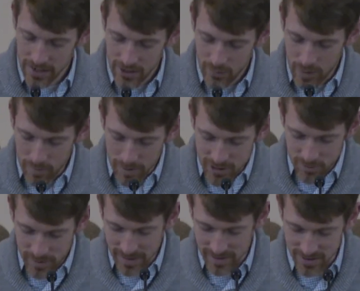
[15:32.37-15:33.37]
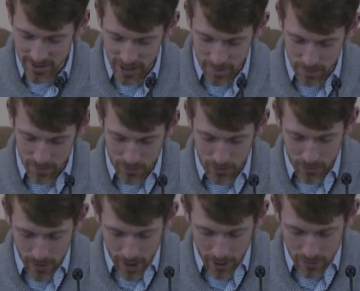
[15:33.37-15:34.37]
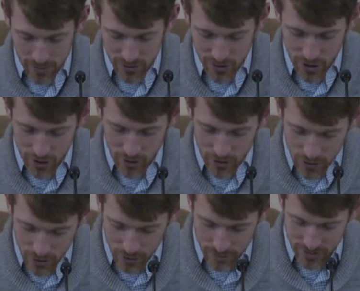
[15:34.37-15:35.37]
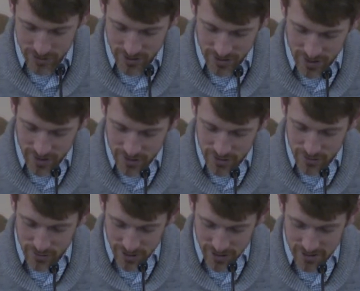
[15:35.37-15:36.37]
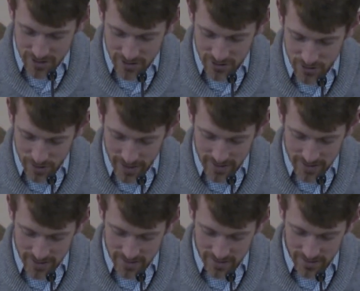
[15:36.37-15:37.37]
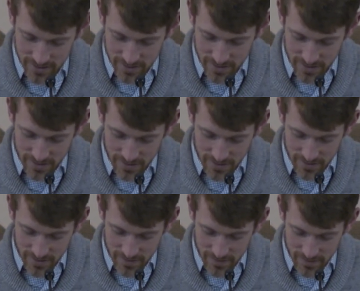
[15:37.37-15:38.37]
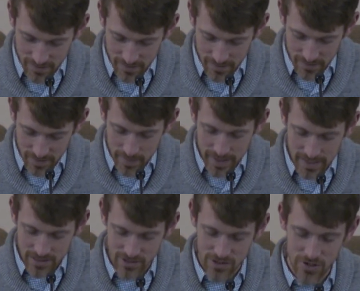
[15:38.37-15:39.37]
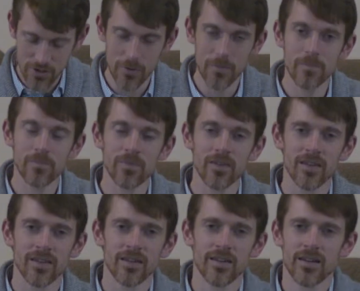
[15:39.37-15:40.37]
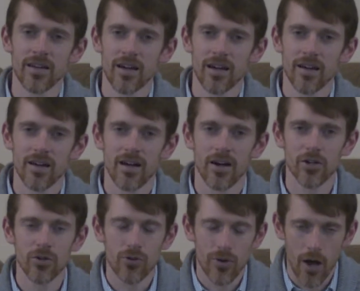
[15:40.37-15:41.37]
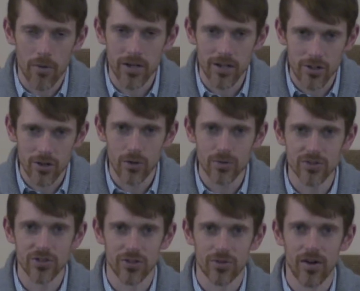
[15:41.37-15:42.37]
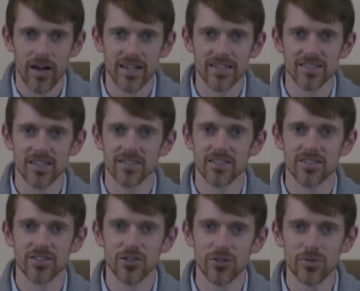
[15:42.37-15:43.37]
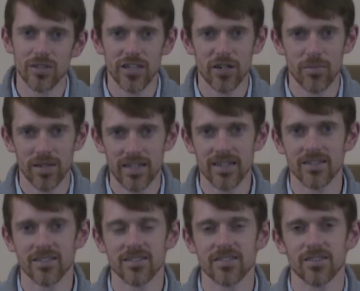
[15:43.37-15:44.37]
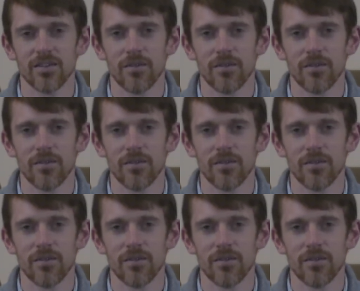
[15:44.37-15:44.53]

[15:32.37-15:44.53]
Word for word: we must be a disciple who crowds close to Jesus Christ. Let me ask you are you crowding close to Christ as this new year begins?